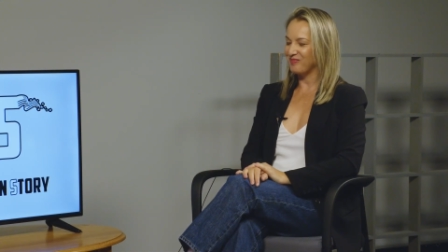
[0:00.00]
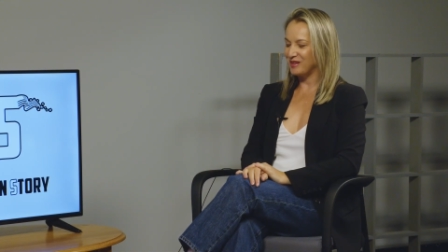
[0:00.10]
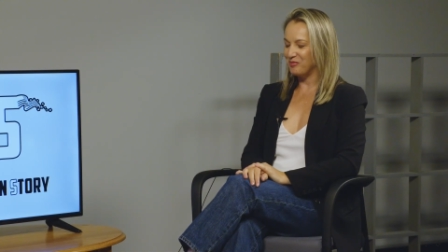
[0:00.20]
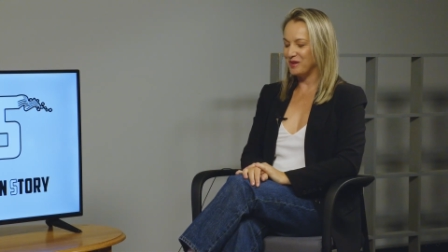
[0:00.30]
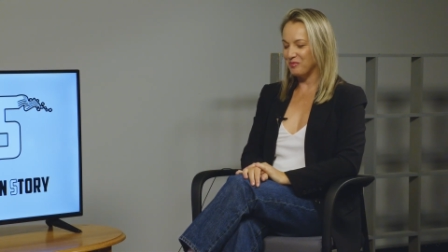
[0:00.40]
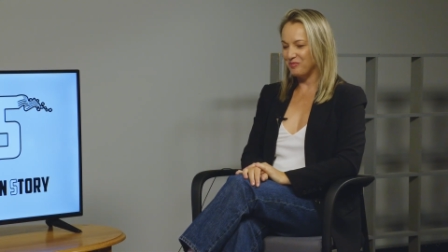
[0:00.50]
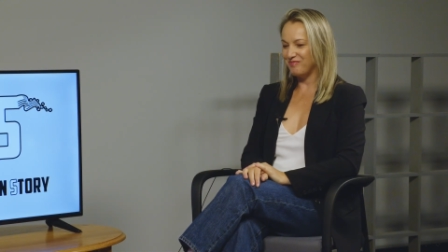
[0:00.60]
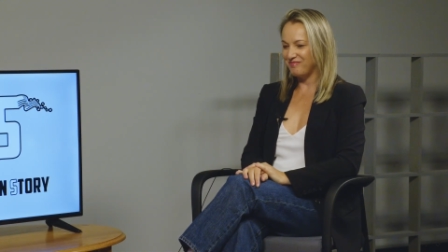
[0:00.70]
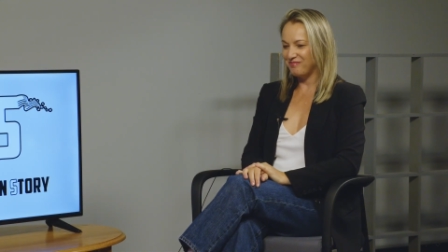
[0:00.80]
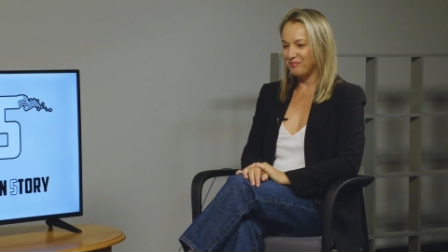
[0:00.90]
my
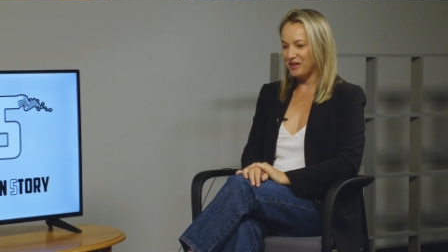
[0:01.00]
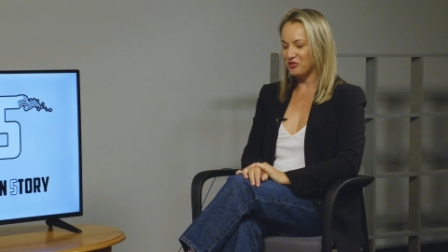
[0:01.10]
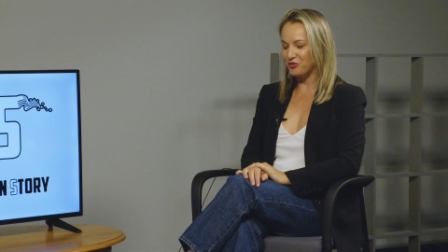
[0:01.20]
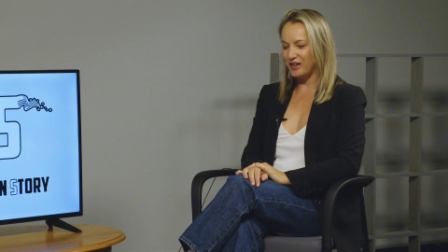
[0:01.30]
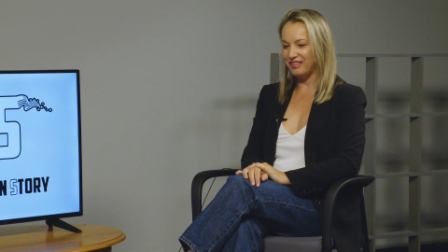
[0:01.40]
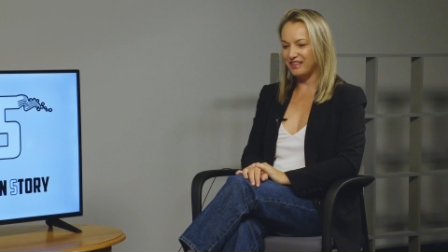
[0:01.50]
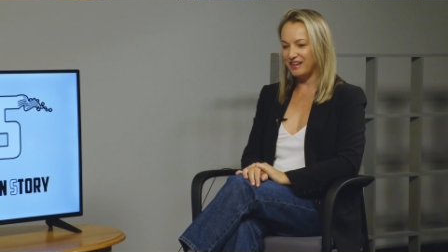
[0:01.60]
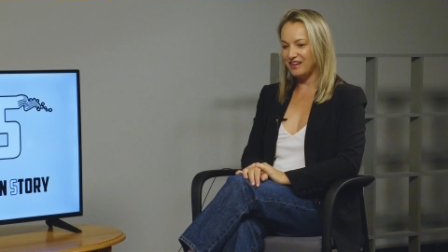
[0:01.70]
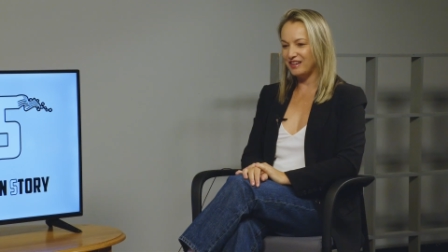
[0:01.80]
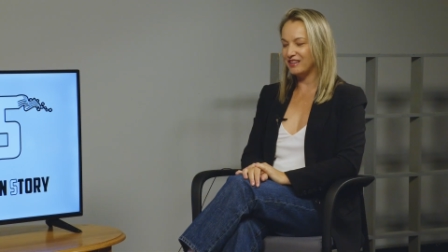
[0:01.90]
best friend.
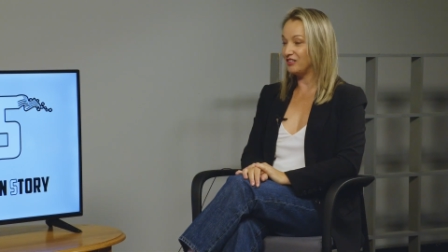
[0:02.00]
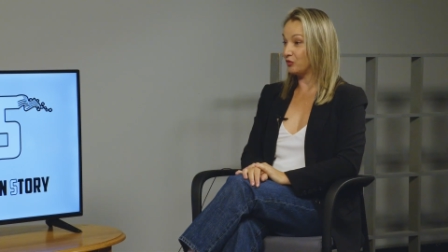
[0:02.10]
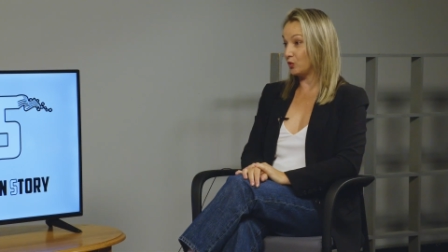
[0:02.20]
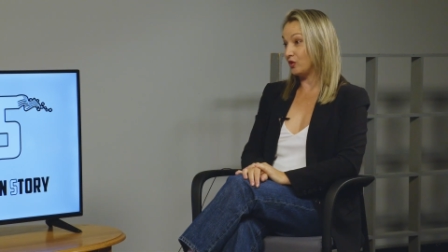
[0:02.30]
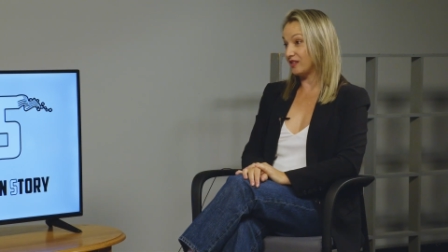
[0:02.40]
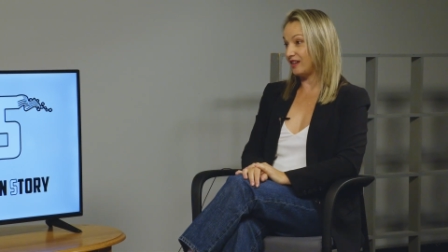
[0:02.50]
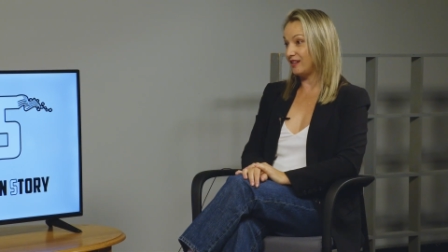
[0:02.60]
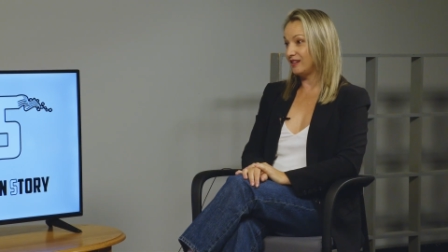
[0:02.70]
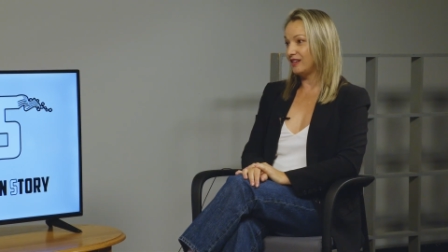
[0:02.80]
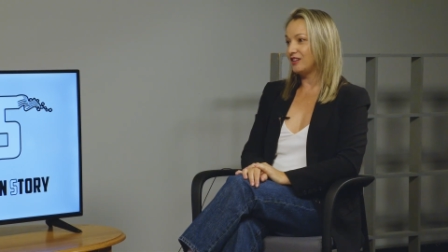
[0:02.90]
There is
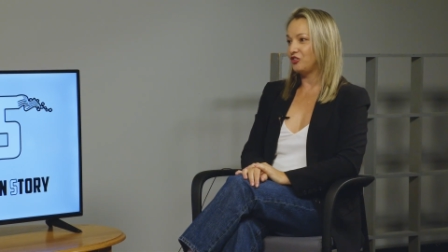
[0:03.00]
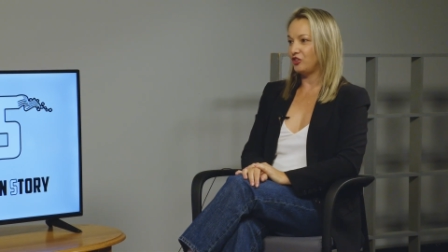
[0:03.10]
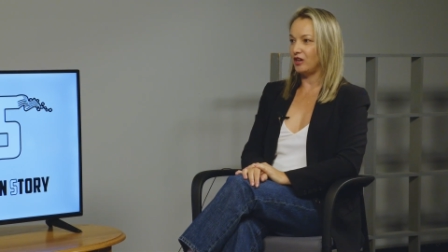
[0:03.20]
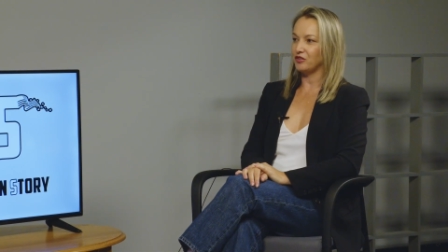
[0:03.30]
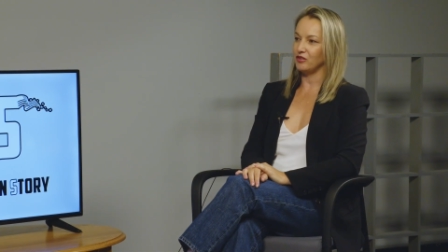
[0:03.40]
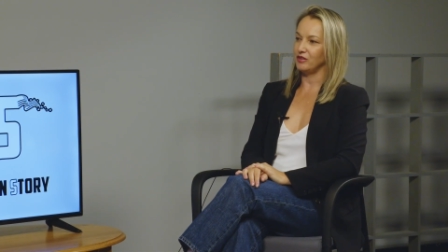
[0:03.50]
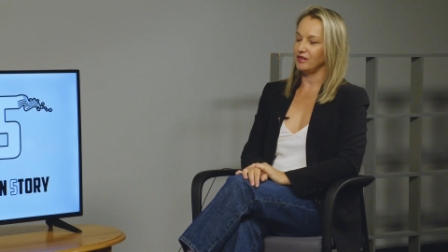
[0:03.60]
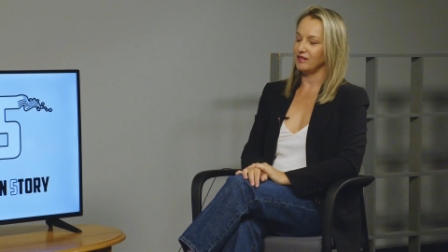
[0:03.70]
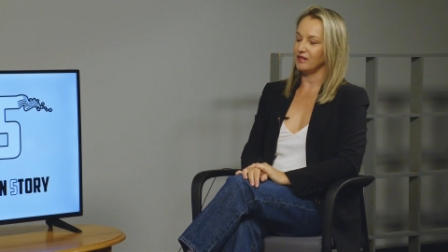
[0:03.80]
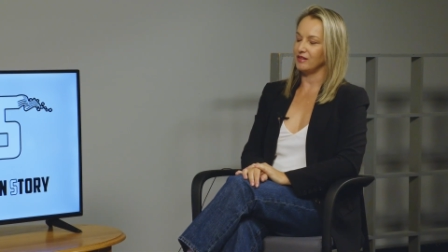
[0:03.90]
Rosa. She also
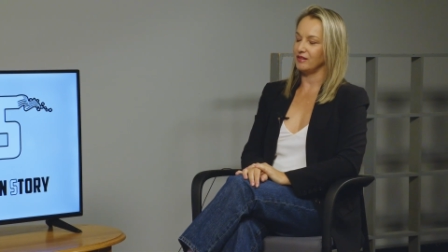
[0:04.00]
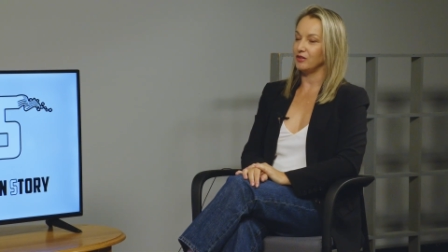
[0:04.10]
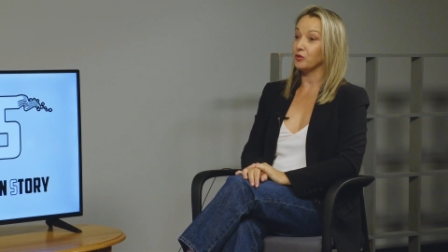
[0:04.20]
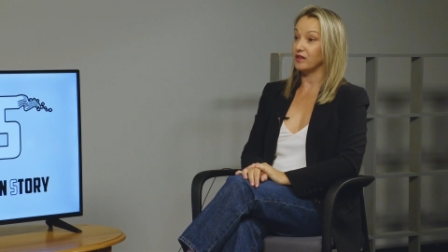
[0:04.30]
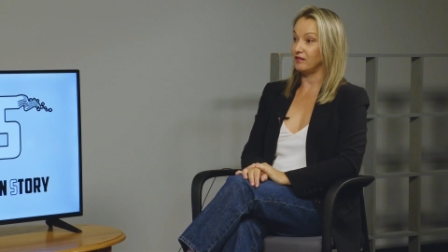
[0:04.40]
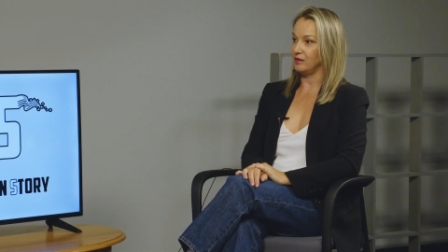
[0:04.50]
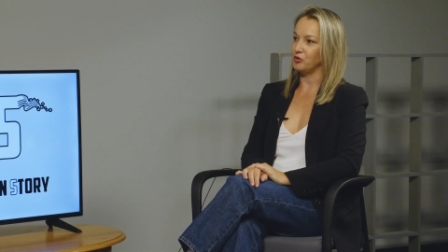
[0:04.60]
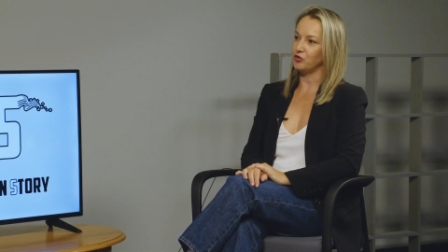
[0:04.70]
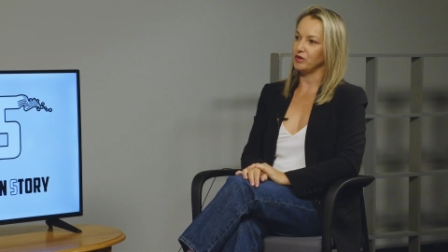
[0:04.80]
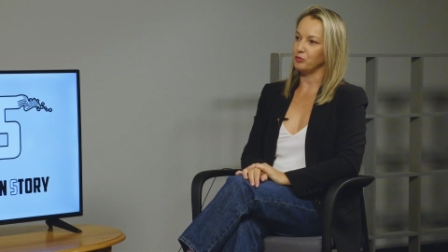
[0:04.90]
is a great
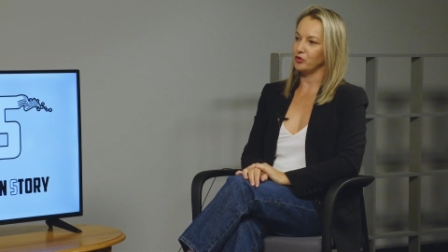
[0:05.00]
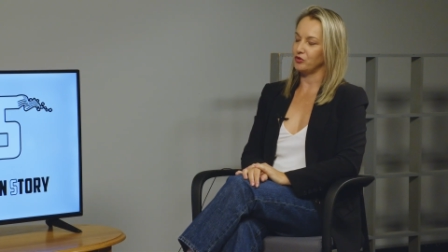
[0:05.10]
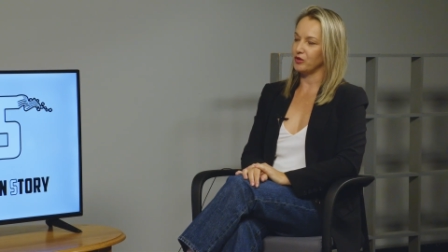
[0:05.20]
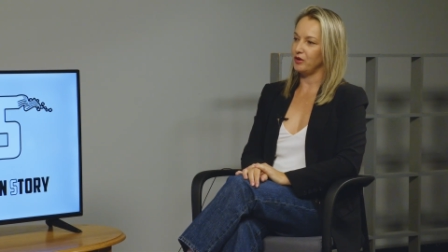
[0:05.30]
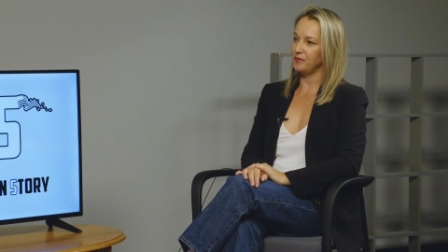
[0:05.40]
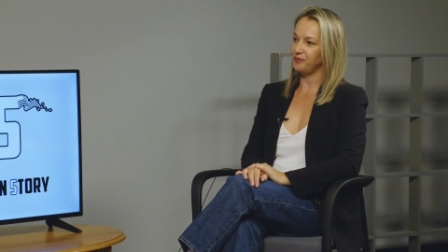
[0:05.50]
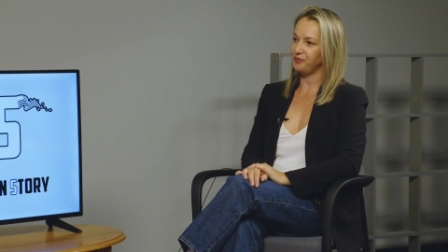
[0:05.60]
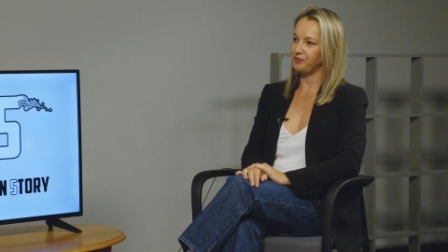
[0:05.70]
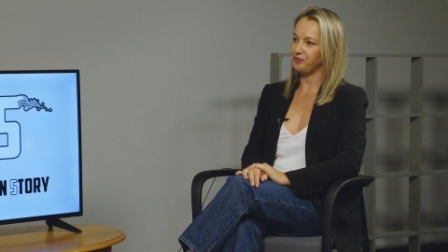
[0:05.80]
seamstress in Portugal. Okay.